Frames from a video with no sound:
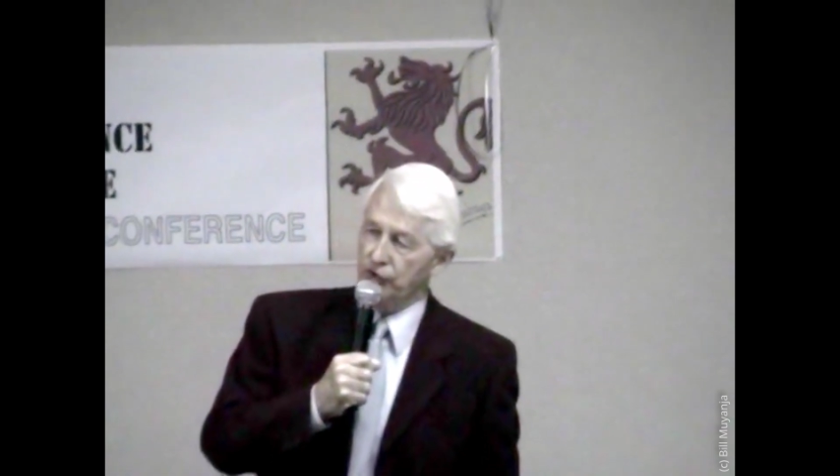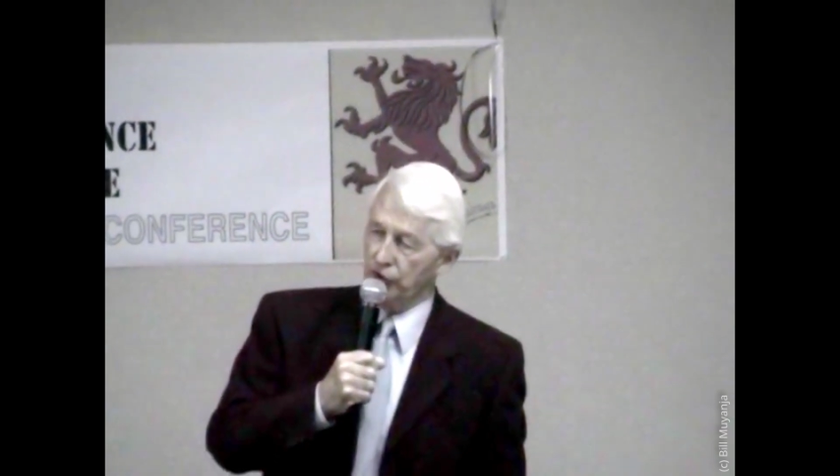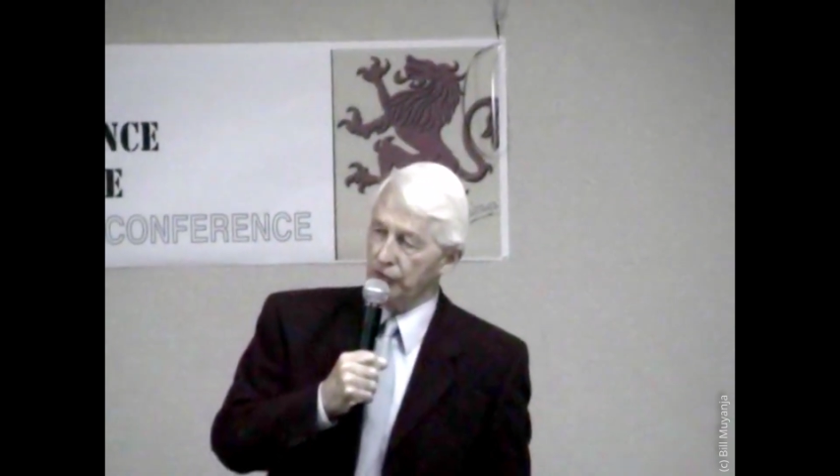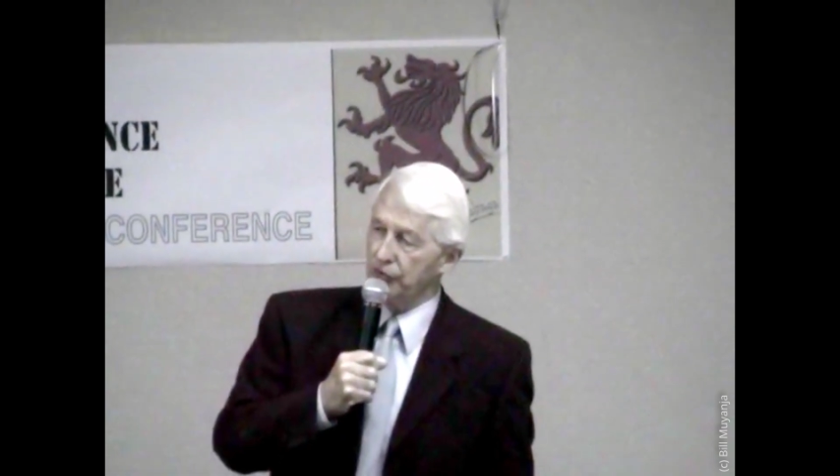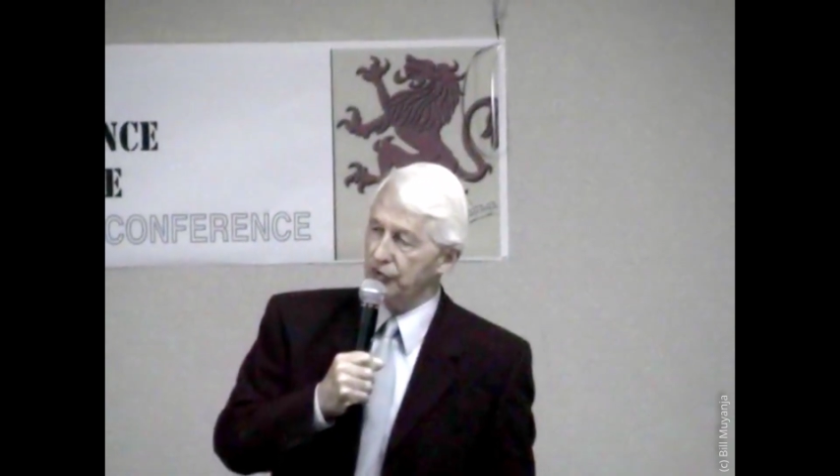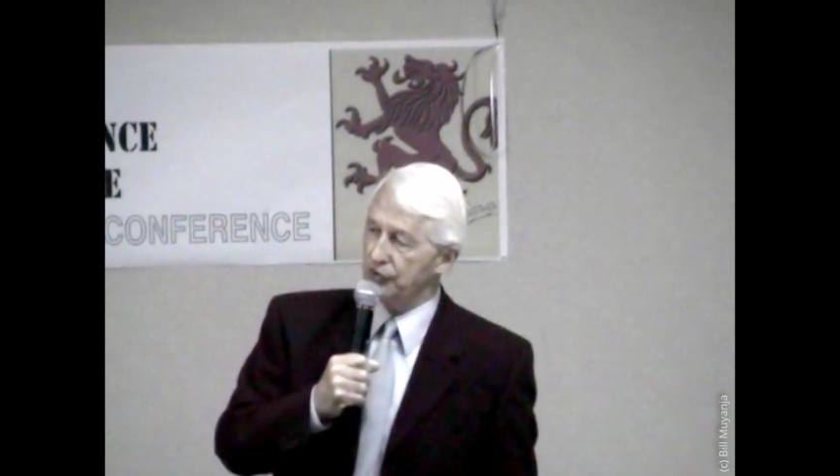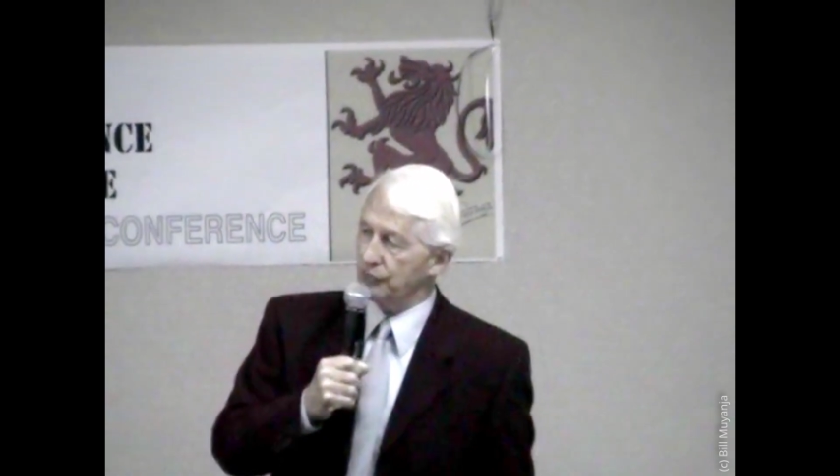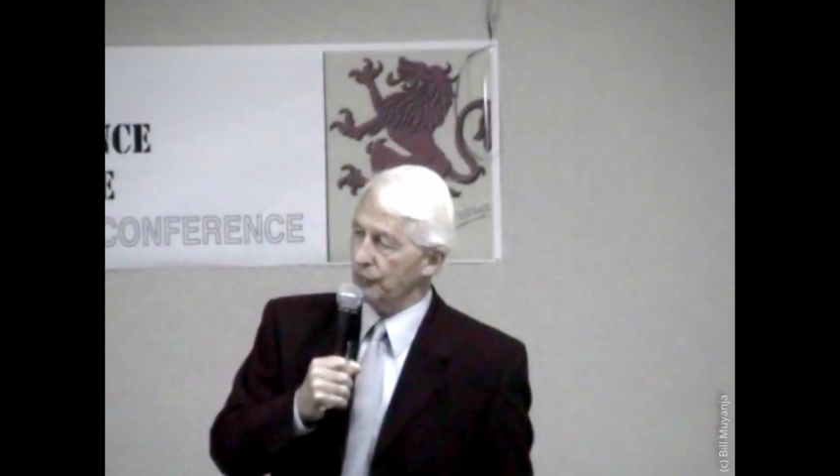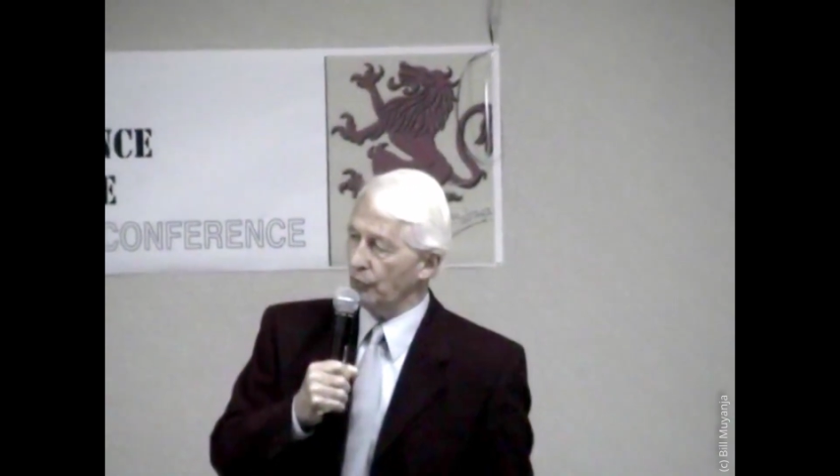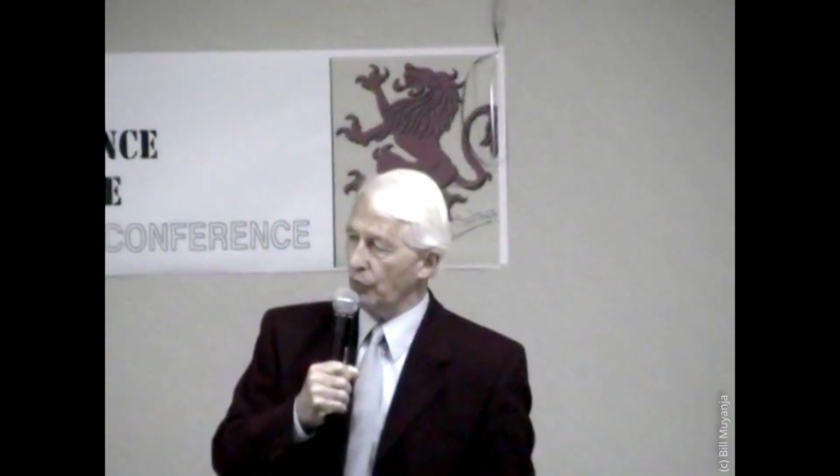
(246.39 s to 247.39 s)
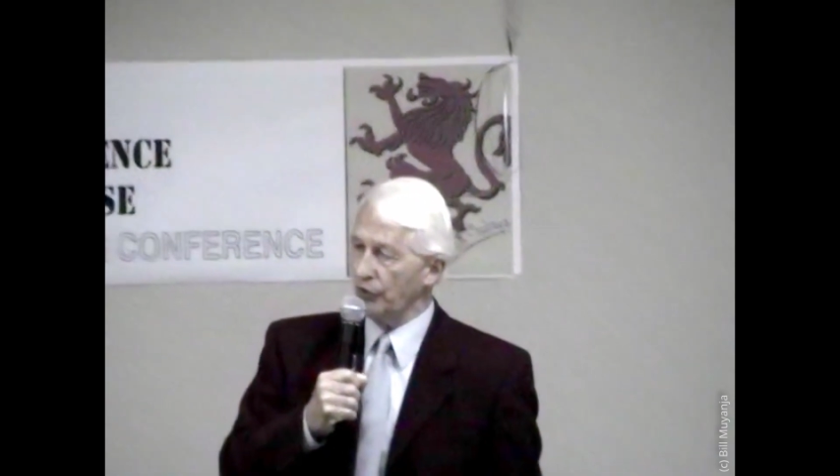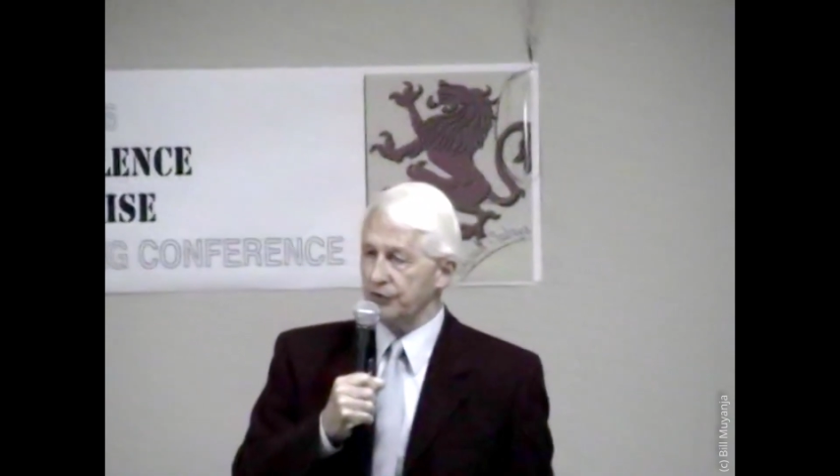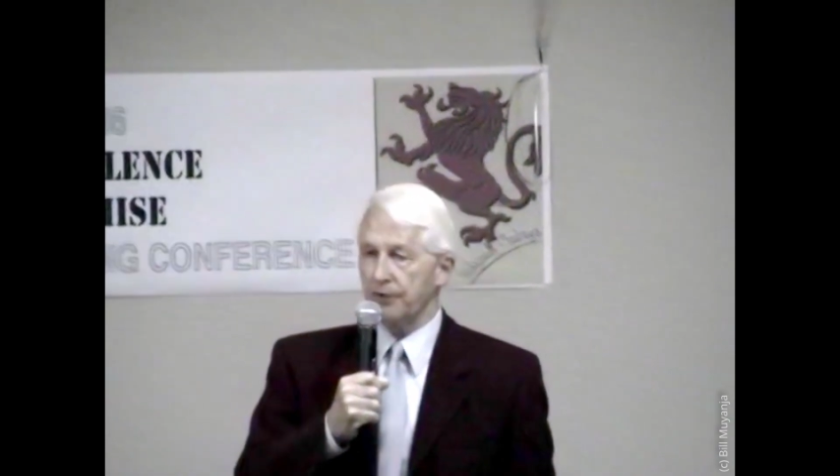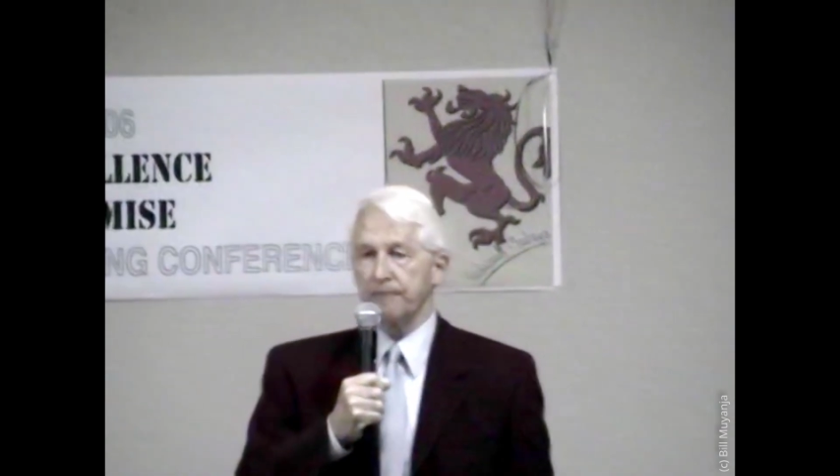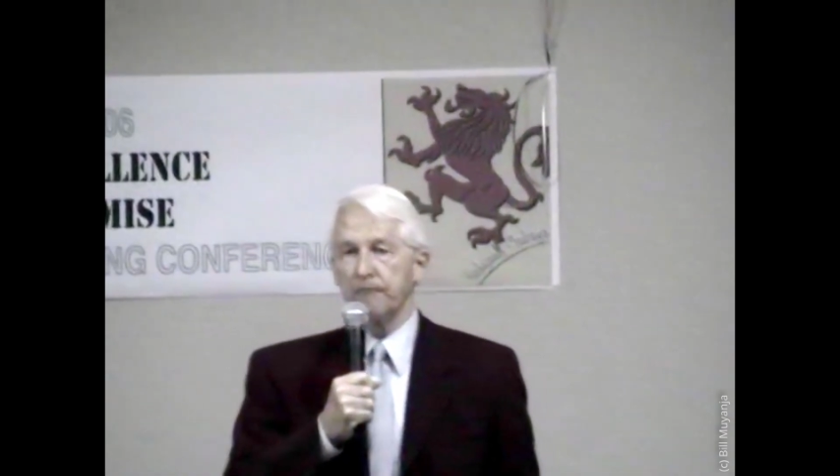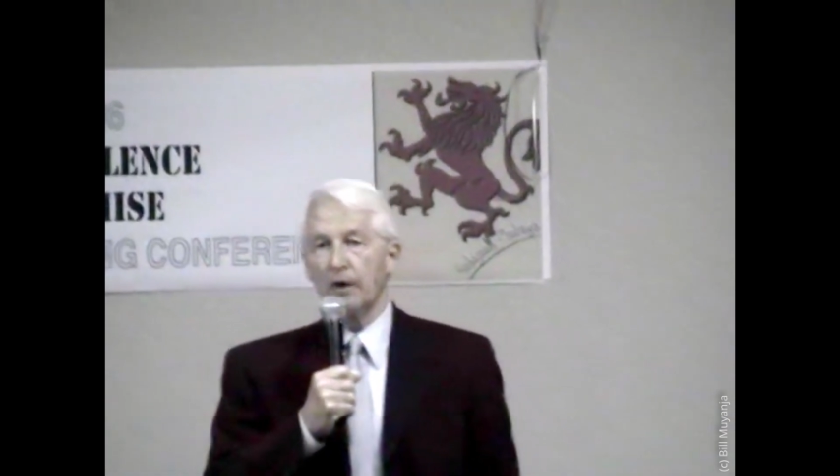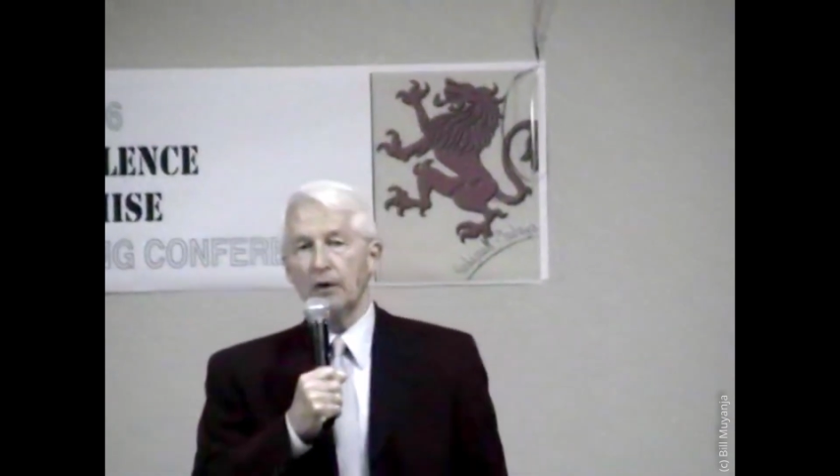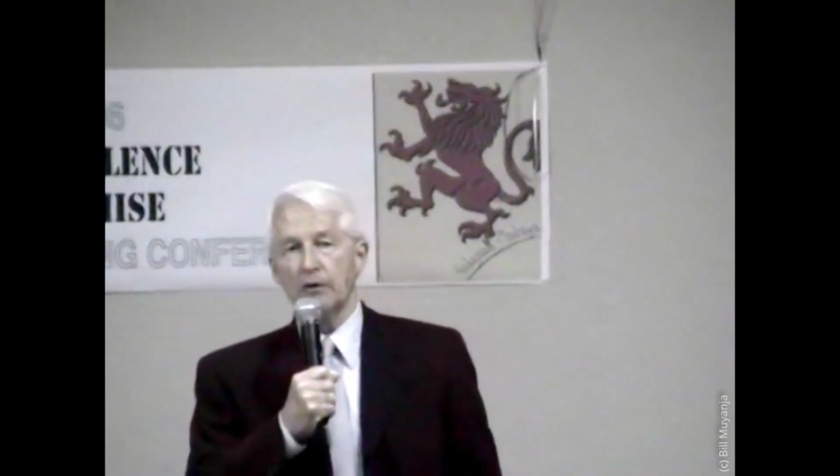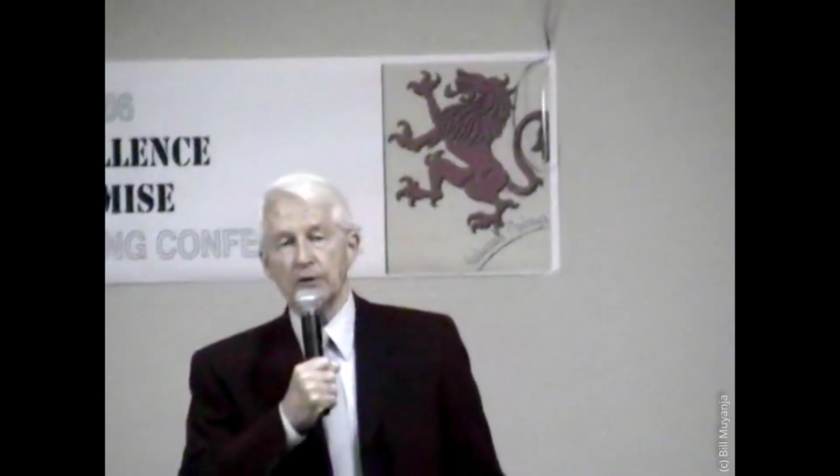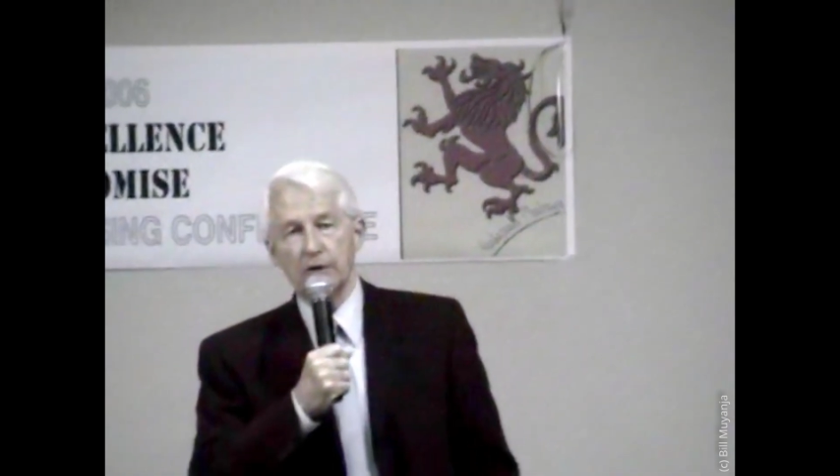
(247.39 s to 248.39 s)
jokes was
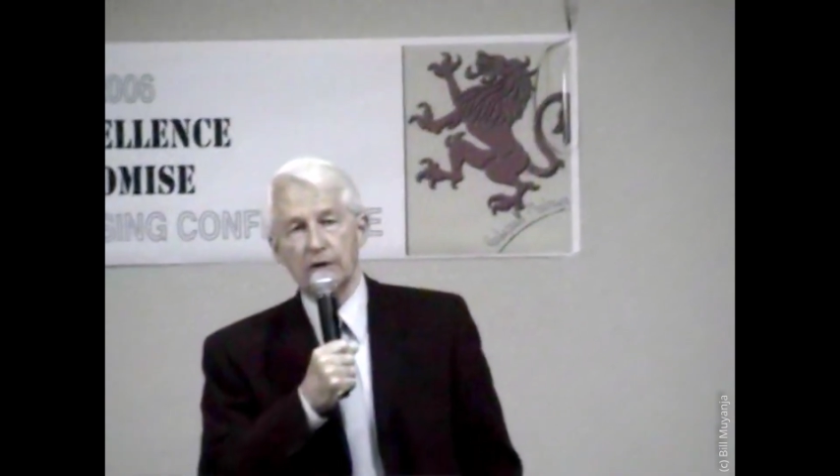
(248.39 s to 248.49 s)
that